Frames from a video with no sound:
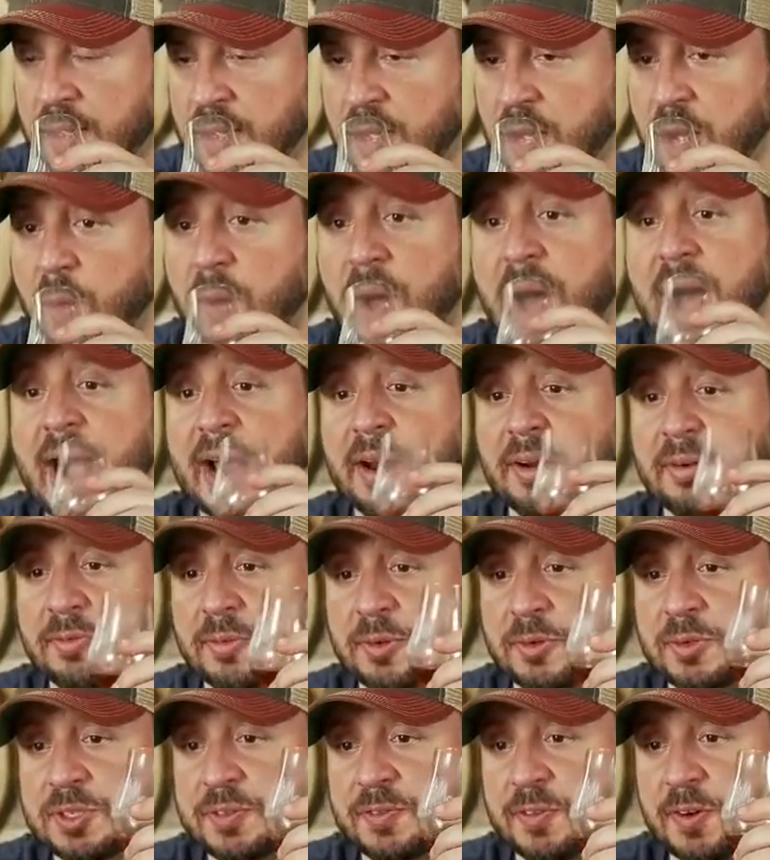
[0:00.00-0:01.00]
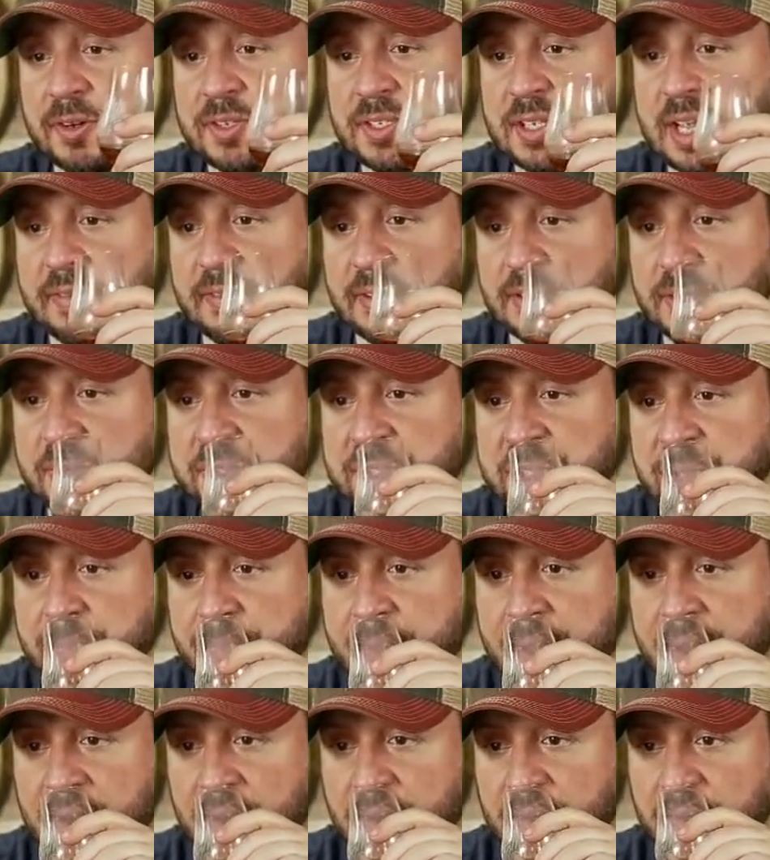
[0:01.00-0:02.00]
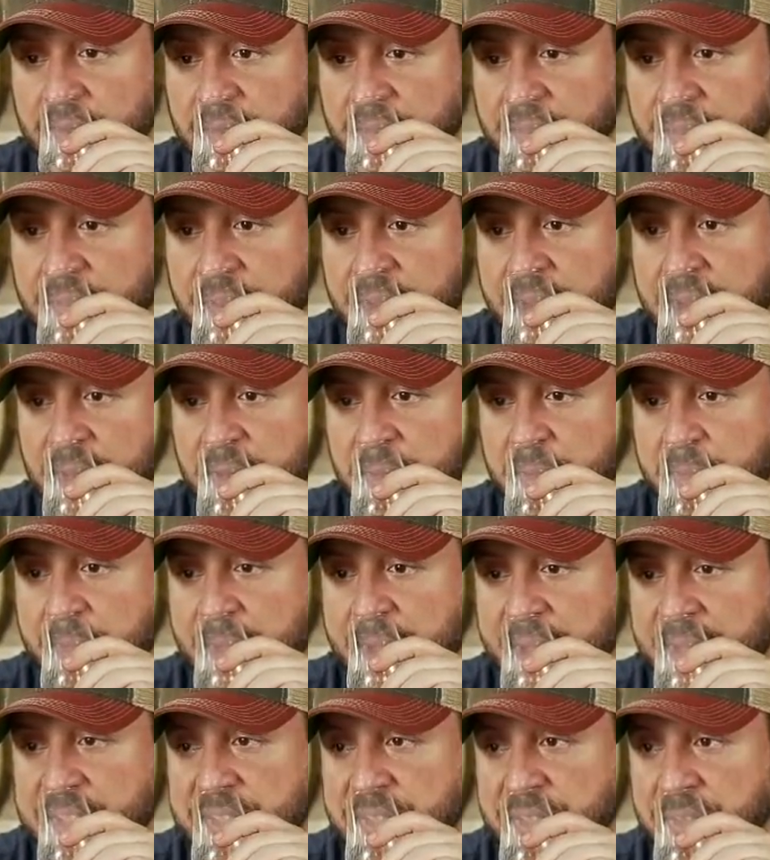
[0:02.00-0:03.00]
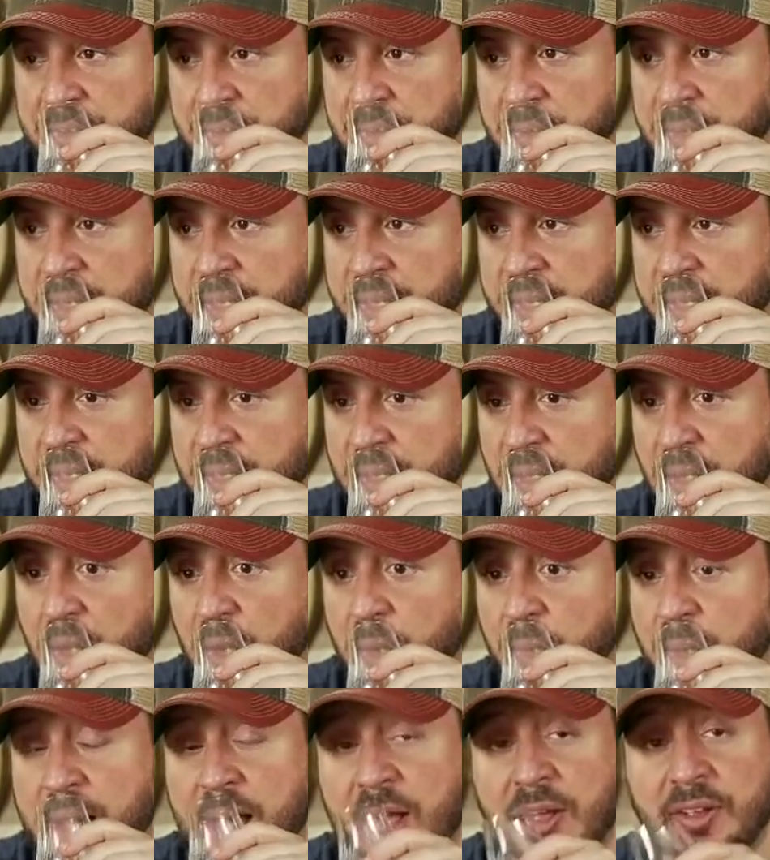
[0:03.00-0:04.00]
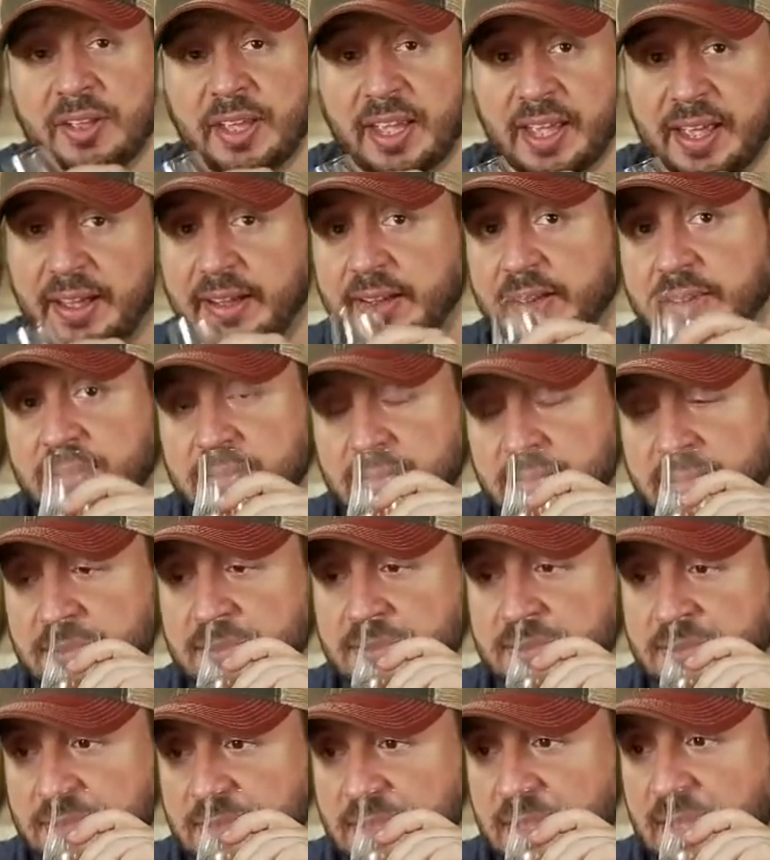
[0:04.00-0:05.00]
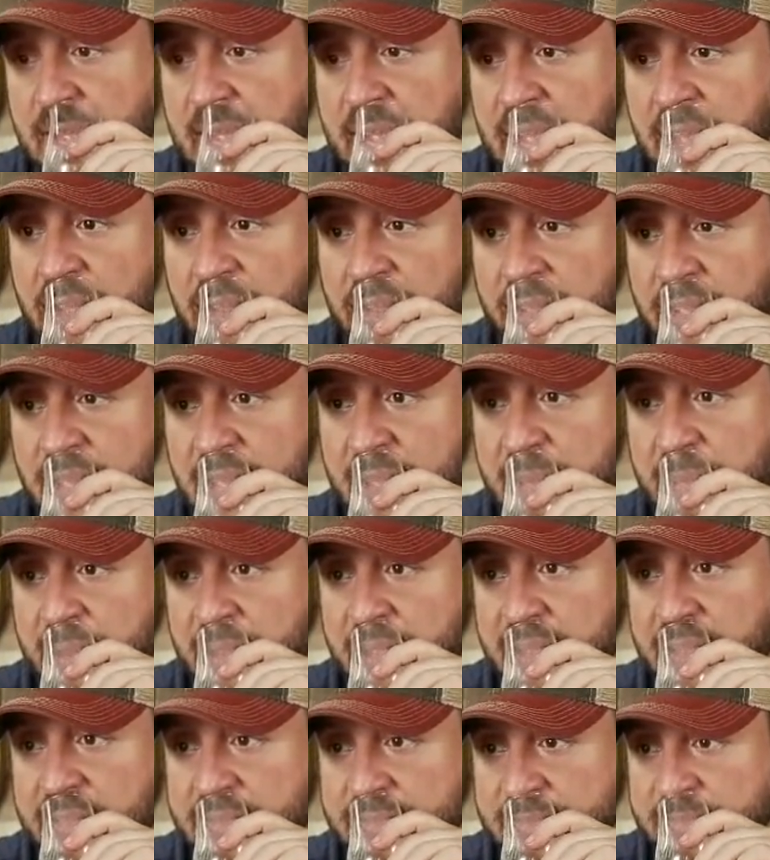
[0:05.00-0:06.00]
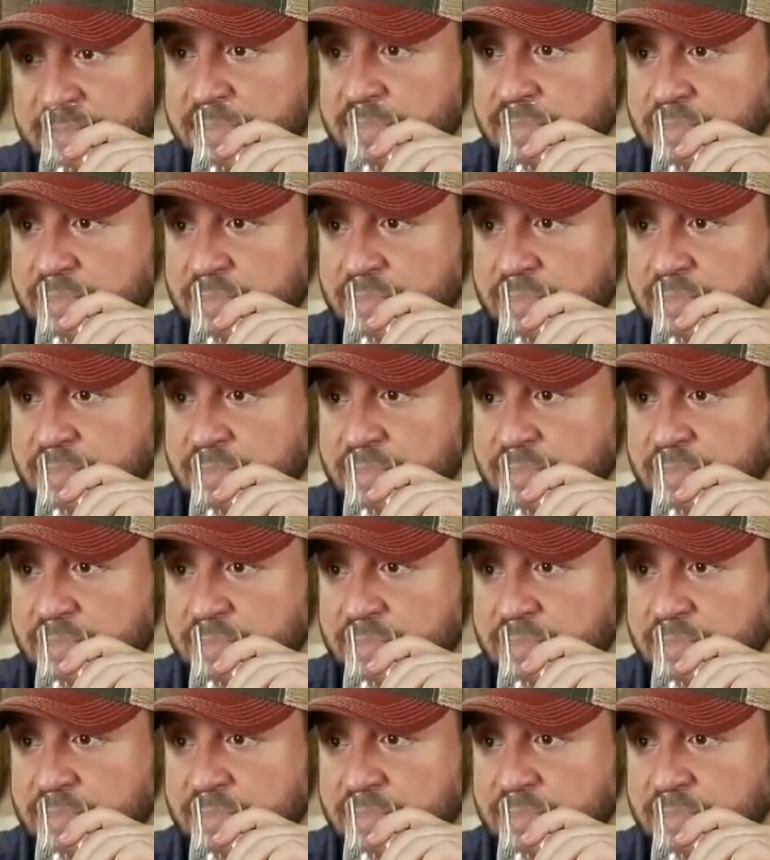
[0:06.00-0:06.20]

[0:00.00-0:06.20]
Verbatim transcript: Oh, Iron Root's first evolution barrel, the final batch three. Oh, hell yeah. Hell yeah, man.